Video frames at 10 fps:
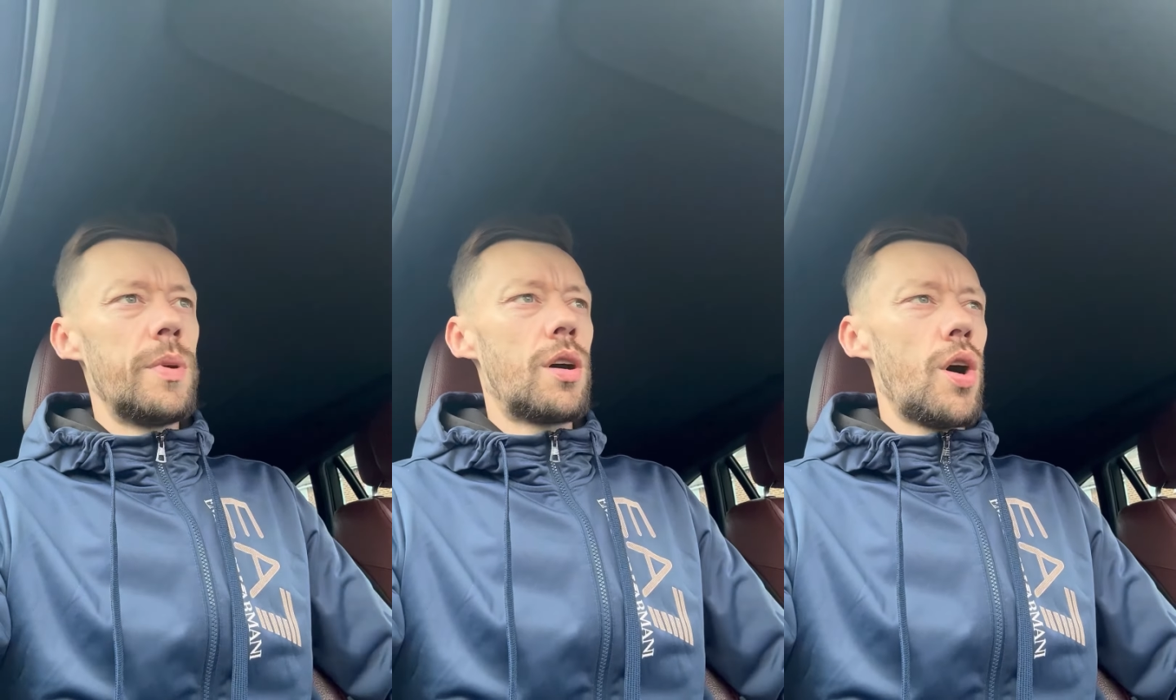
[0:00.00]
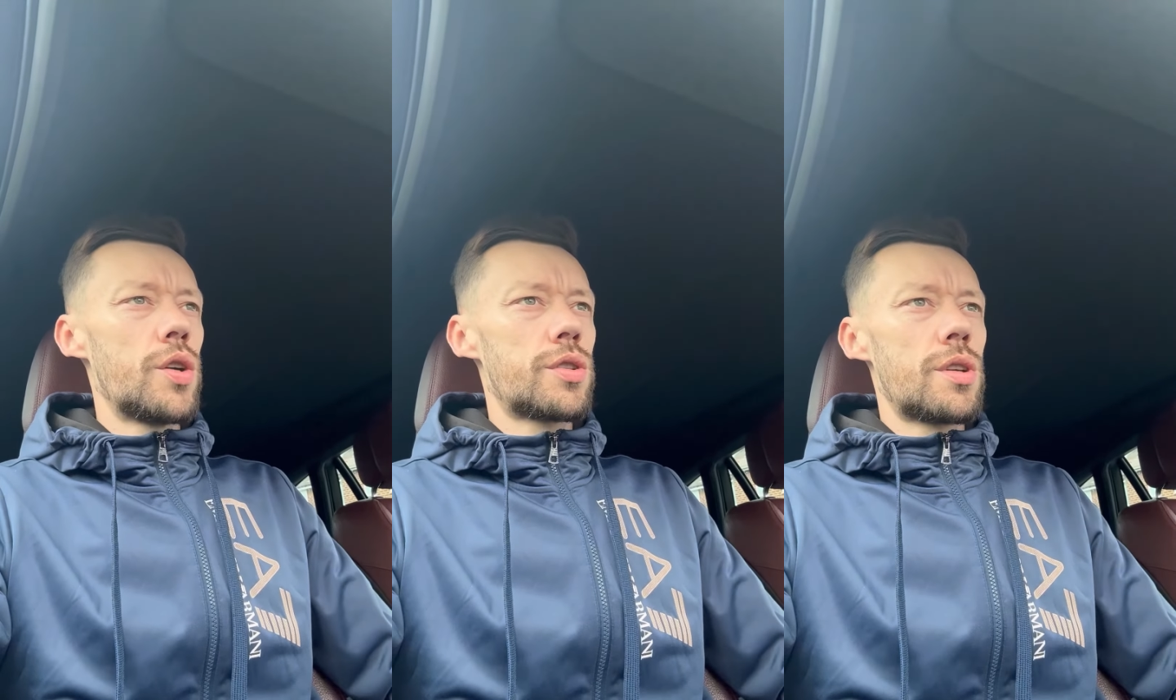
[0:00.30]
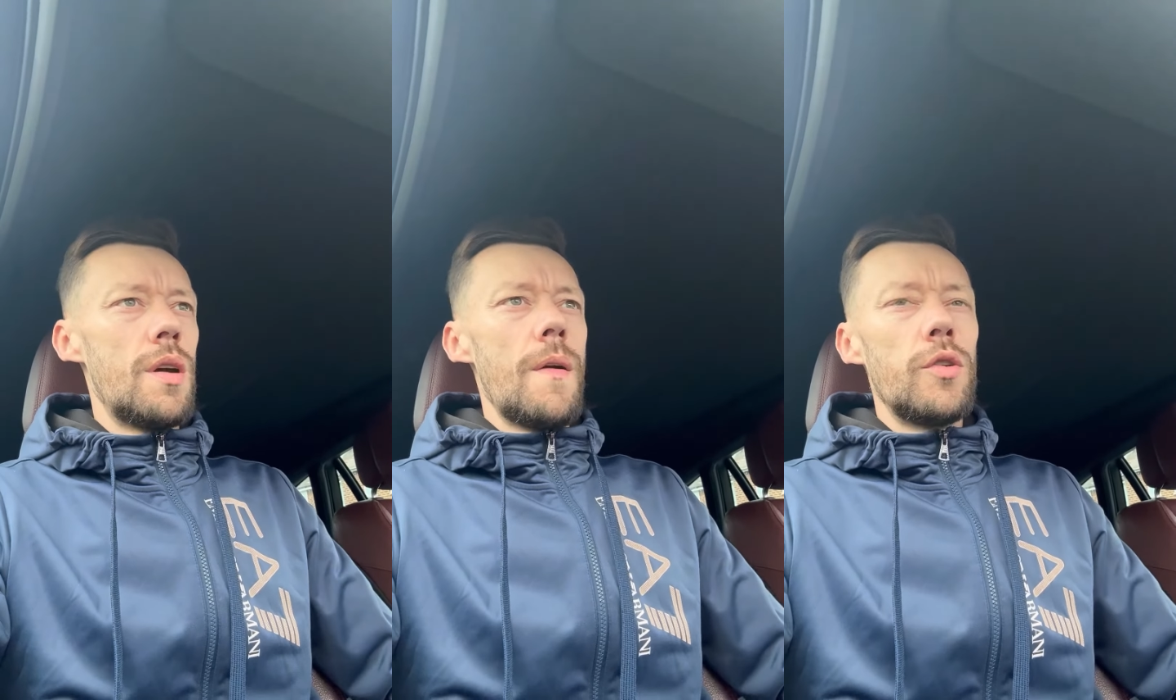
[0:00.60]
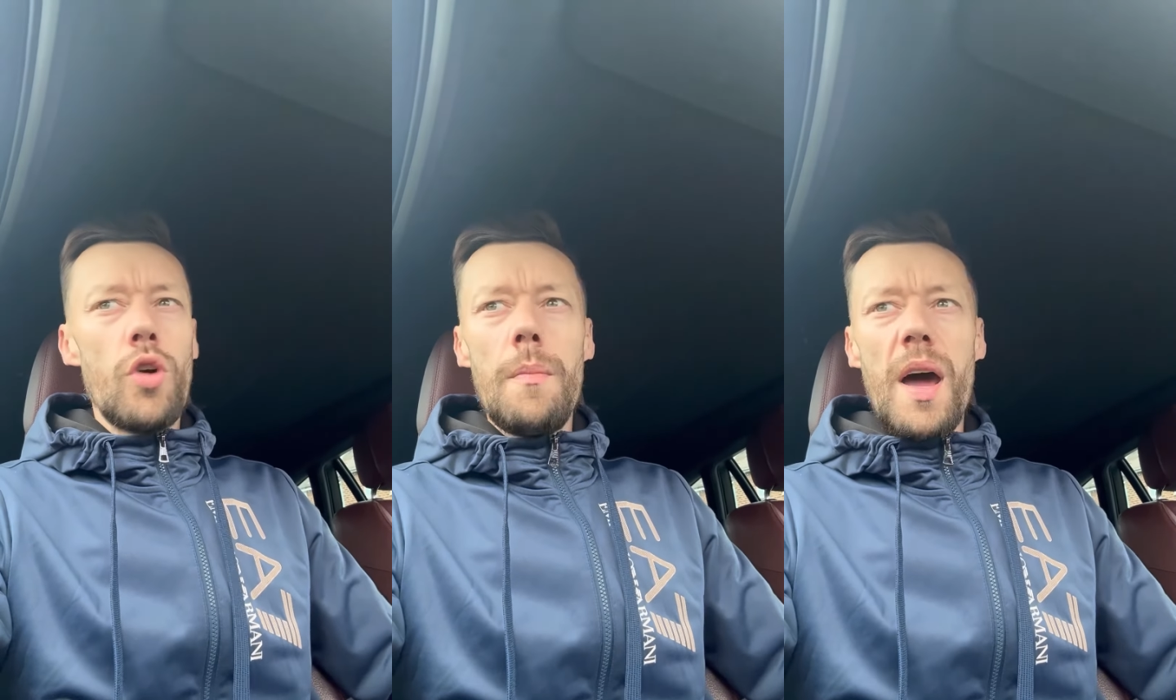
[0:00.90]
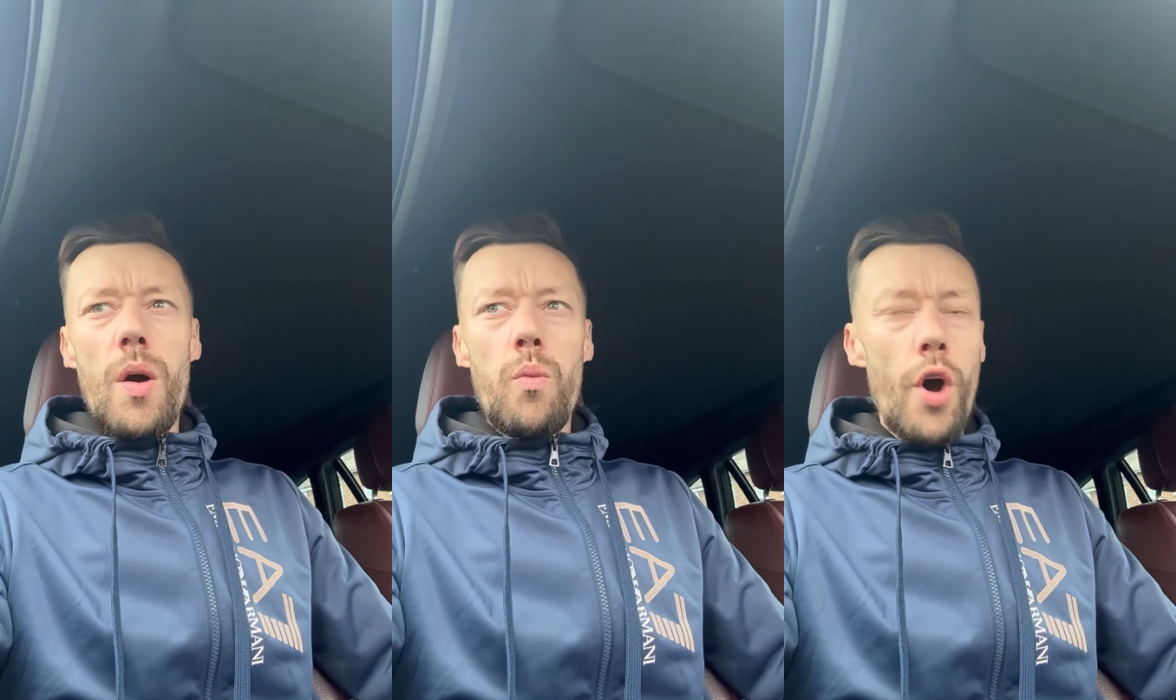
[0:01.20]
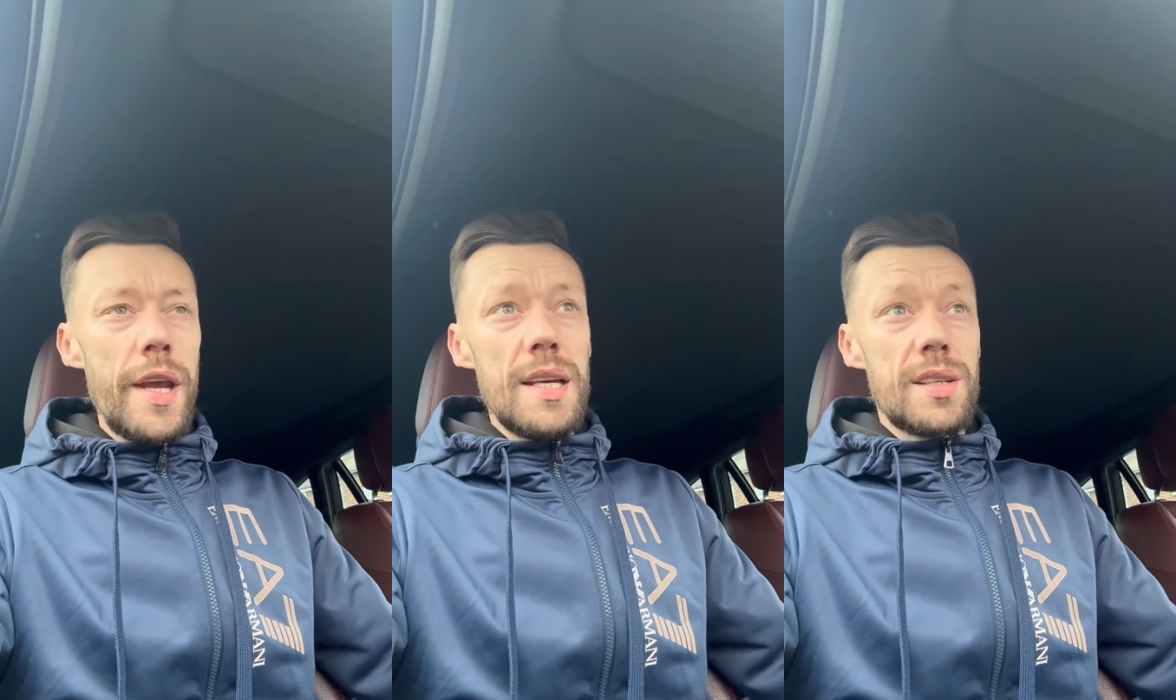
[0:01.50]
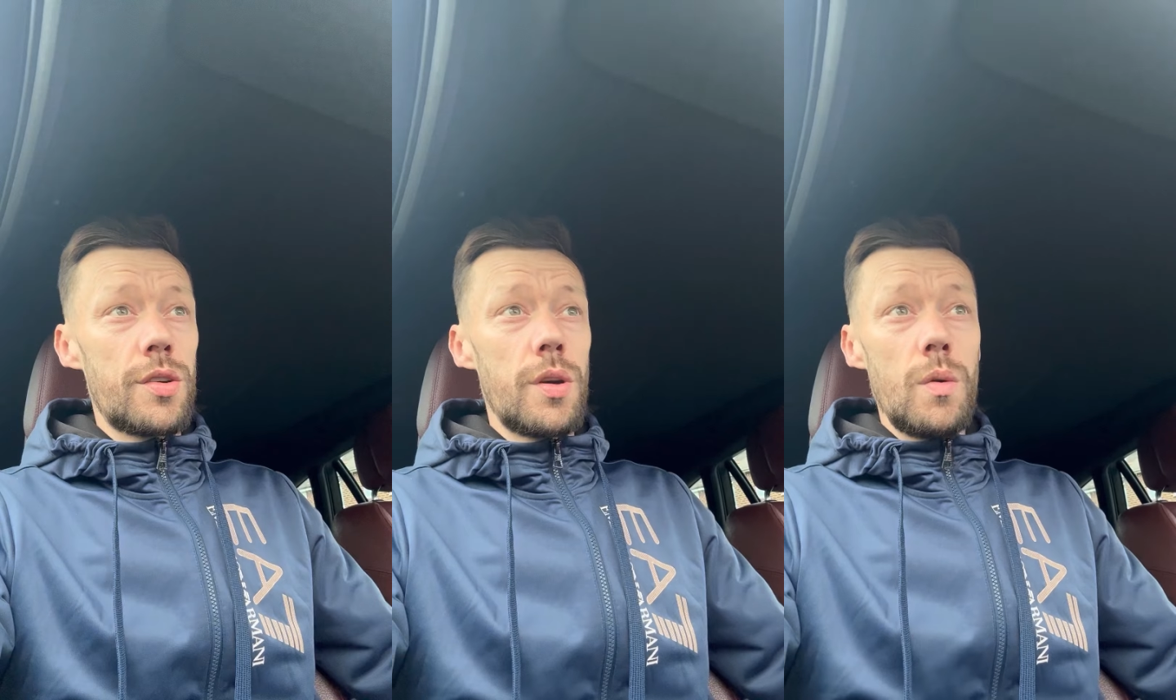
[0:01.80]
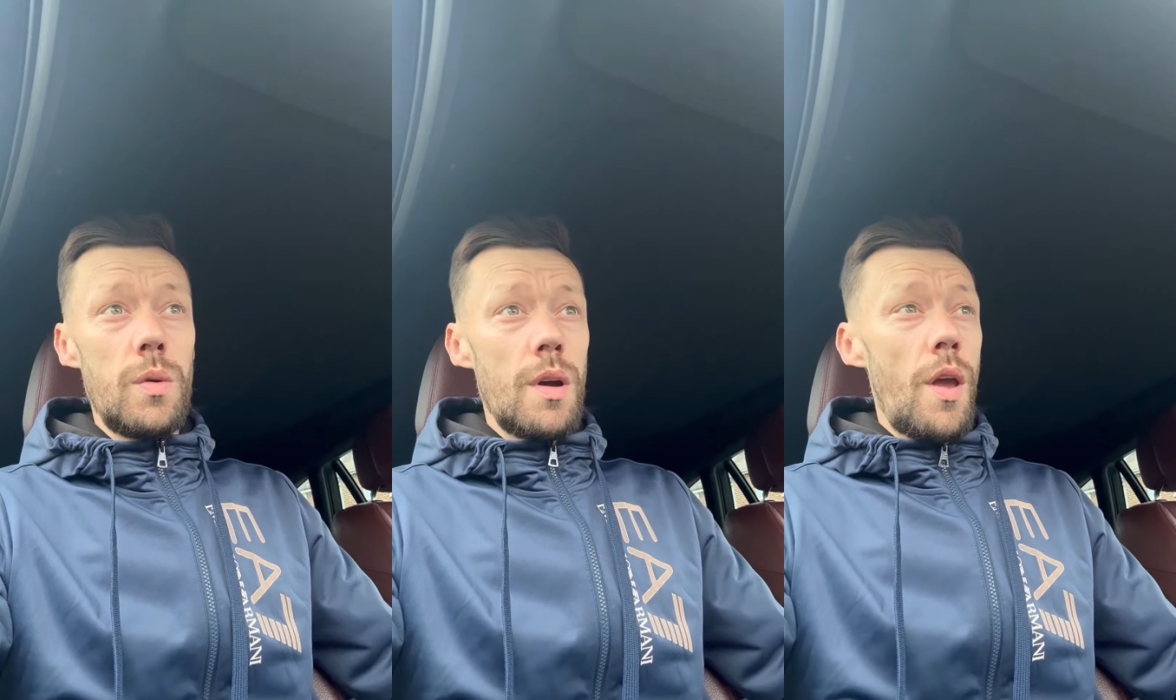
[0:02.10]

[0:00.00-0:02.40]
because no matter what it is I do,